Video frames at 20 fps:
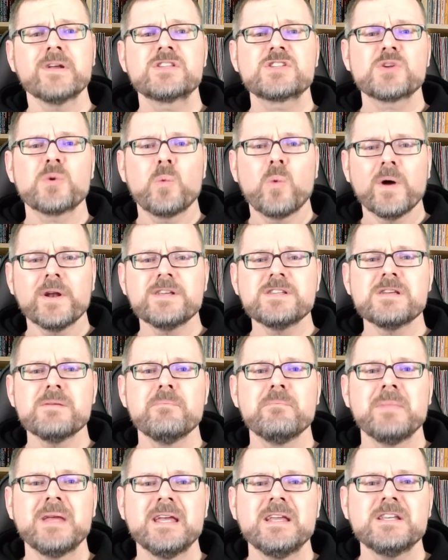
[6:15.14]
Right, so what does
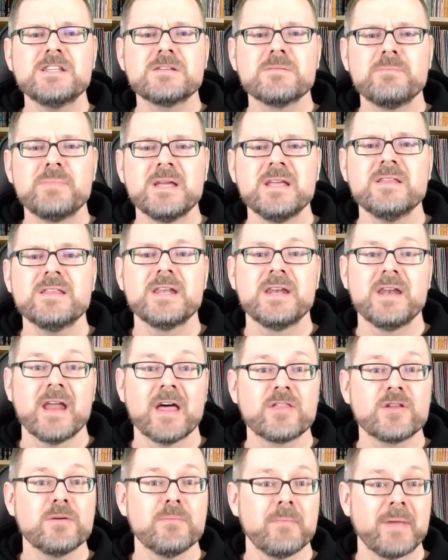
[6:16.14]
it mean to be the
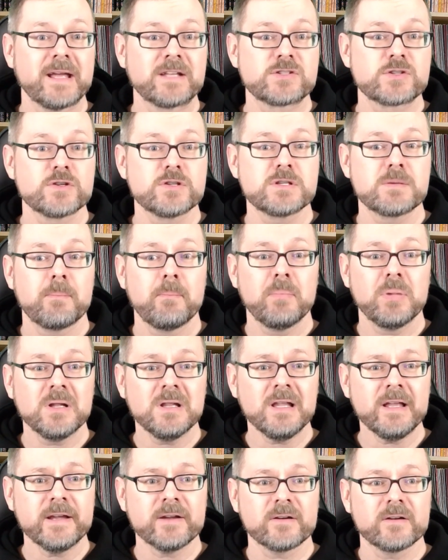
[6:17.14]
Nethermancer's
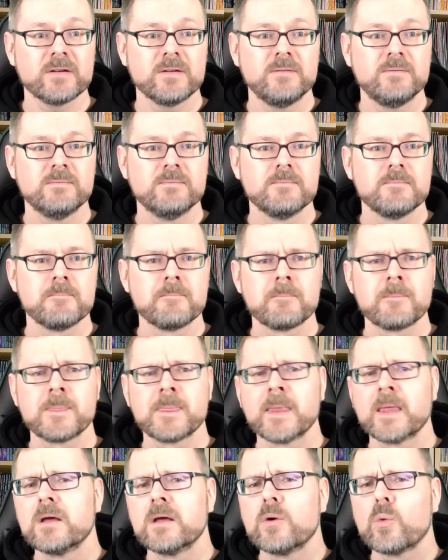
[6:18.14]
player?
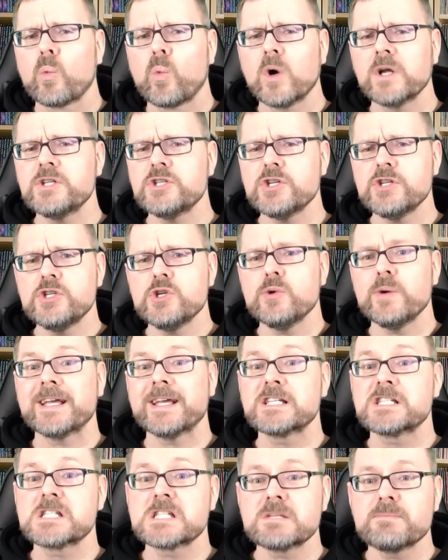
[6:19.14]
What should you
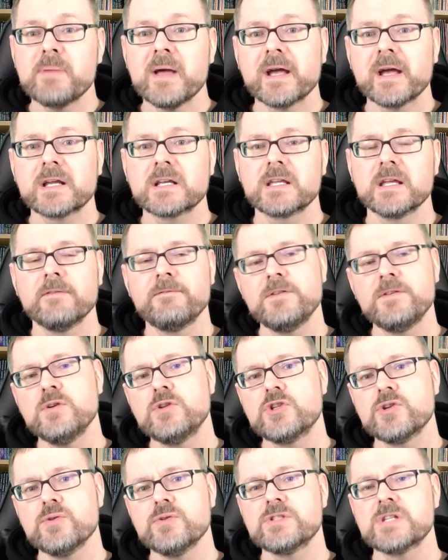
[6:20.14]
expect if you
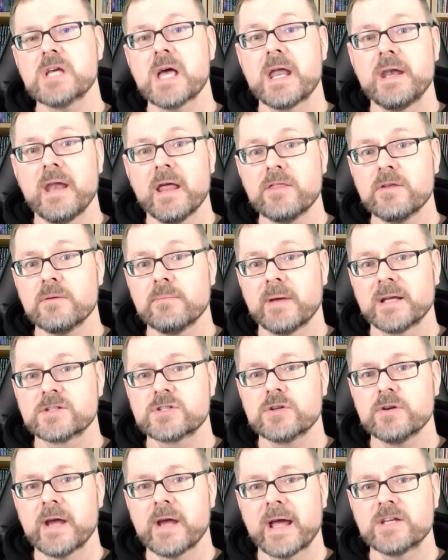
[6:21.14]
choose
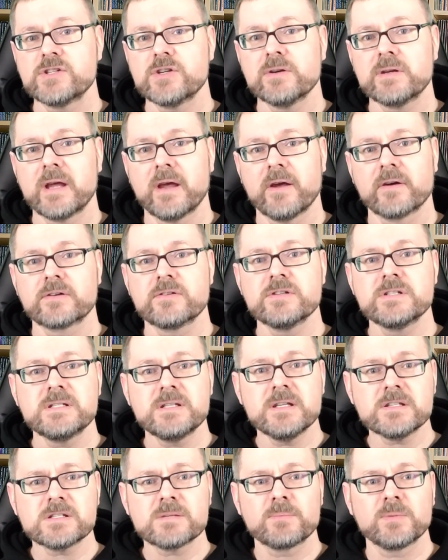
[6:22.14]
Nethermancer as your character's
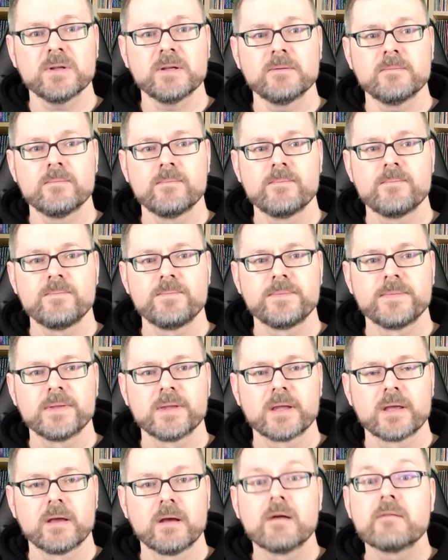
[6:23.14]
discipline?
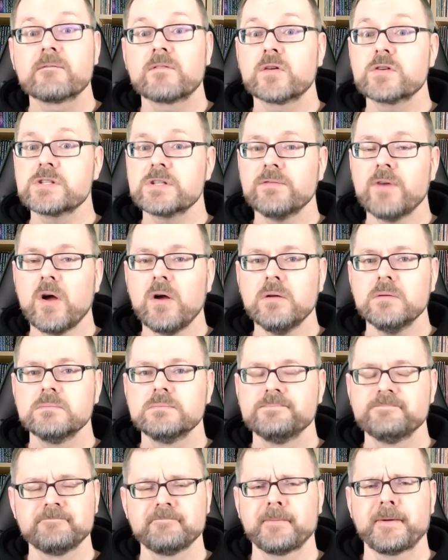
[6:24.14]
First of
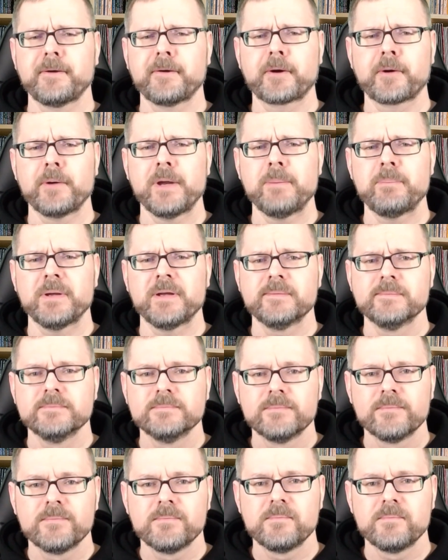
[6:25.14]
all, you're creepy.